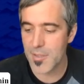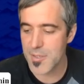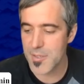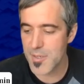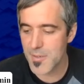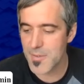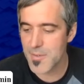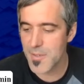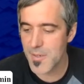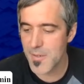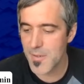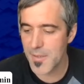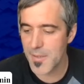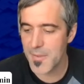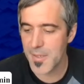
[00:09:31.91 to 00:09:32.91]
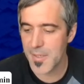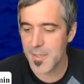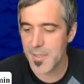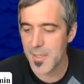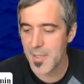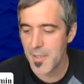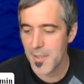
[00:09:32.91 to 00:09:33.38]
So, I think
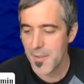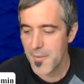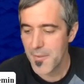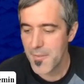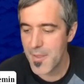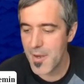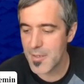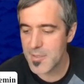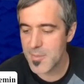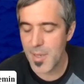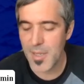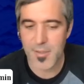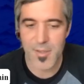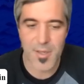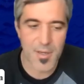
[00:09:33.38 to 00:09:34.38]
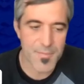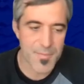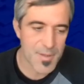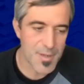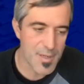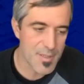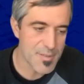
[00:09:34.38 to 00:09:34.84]
there it's about
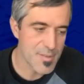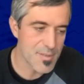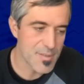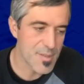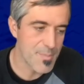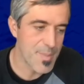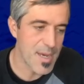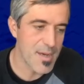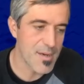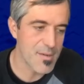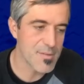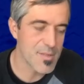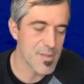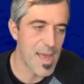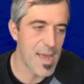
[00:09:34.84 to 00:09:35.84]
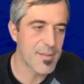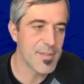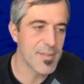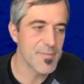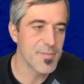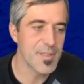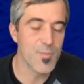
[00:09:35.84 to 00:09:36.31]
governance, it's about
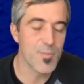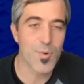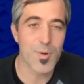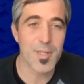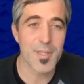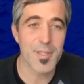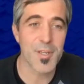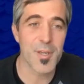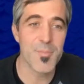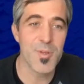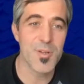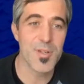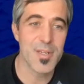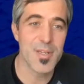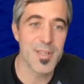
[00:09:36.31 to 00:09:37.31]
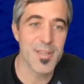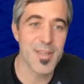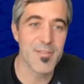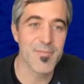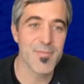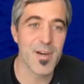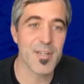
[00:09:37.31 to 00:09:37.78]
actively working the community and
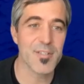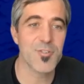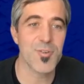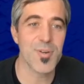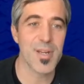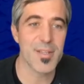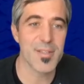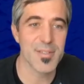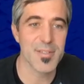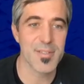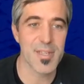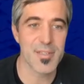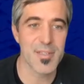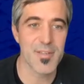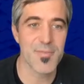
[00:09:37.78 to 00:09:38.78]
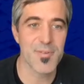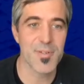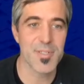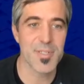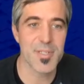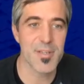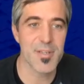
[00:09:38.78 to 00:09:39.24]
fostering this
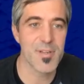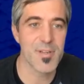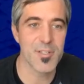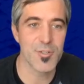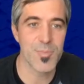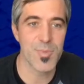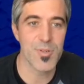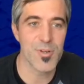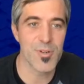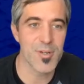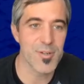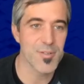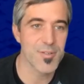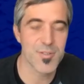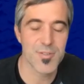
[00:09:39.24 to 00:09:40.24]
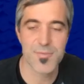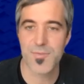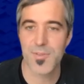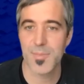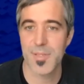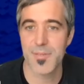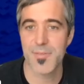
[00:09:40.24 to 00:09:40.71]
diversity of contributors
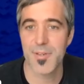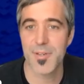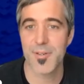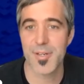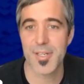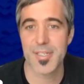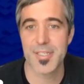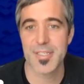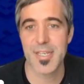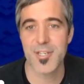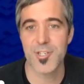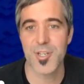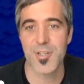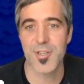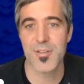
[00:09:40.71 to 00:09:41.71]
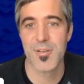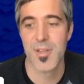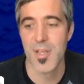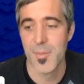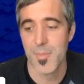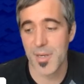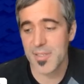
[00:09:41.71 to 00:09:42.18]
from different organizations.
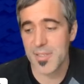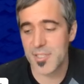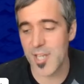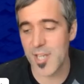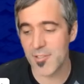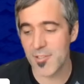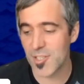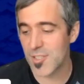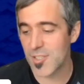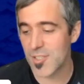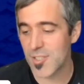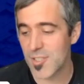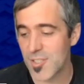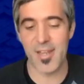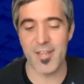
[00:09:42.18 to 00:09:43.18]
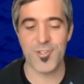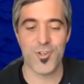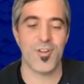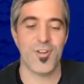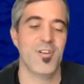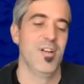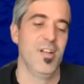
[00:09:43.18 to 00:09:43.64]
But it is challenging because by
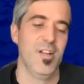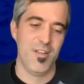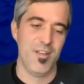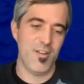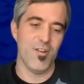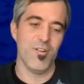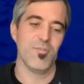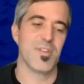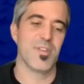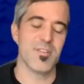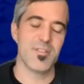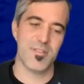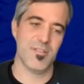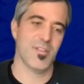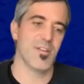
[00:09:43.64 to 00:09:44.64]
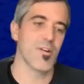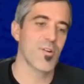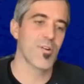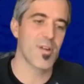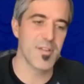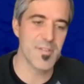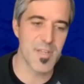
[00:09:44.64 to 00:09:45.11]
nature, the
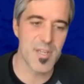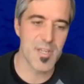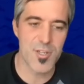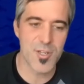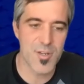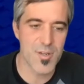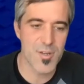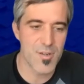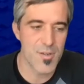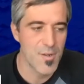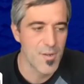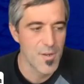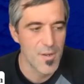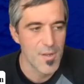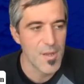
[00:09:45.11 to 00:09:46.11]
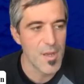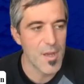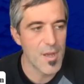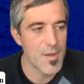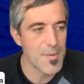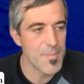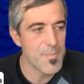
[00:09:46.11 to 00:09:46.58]
organization,
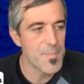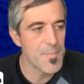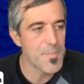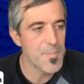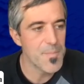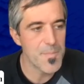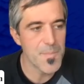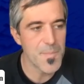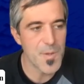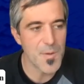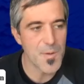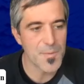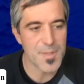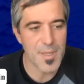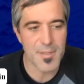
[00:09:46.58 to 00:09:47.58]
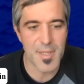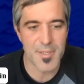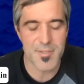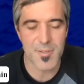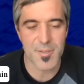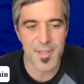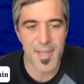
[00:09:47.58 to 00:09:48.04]
that
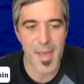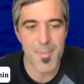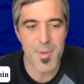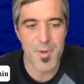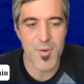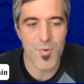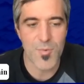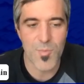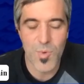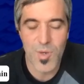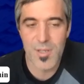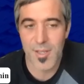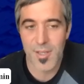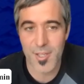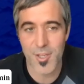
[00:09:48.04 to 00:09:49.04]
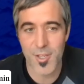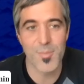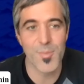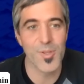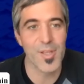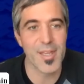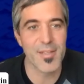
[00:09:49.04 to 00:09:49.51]
takes on capital will
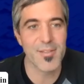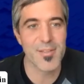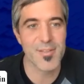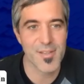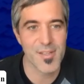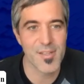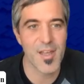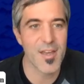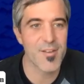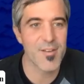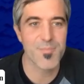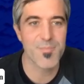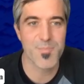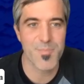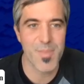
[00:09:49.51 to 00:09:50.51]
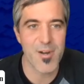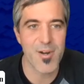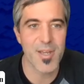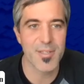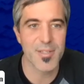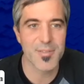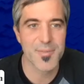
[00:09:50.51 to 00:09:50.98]
accumulate a lot of
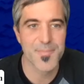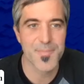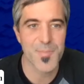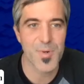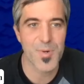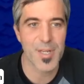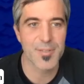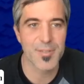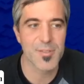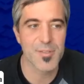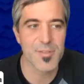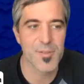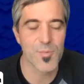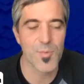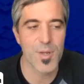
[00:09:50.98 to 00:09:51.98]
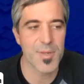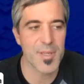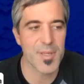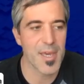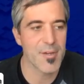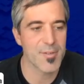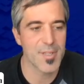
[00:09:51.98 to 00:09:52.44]
merit, right? So the way we
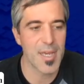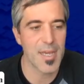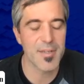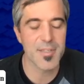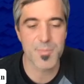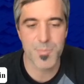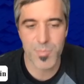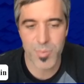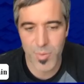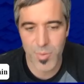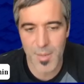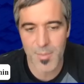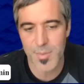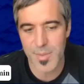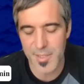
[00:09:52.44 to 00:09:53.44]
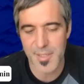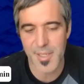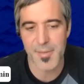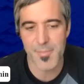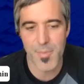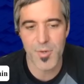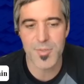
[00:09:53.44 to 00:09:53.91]
counter that is probably,
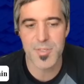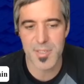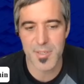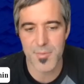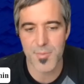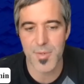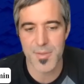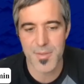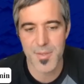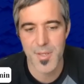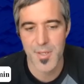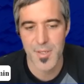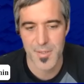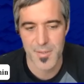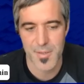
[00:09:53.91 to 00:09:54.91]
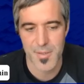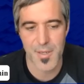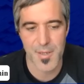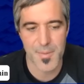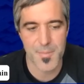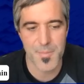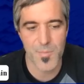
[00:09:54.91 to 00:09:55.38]
mostly with
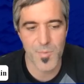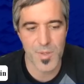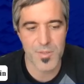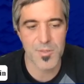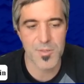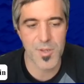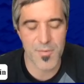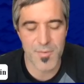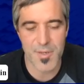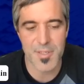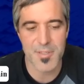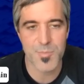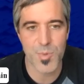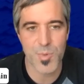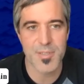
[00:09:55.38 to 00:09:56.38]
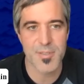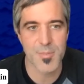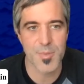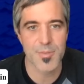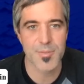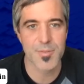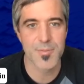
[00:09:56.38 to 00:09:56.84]
governance
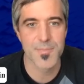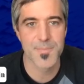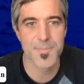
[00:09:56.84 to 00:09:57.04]
principles.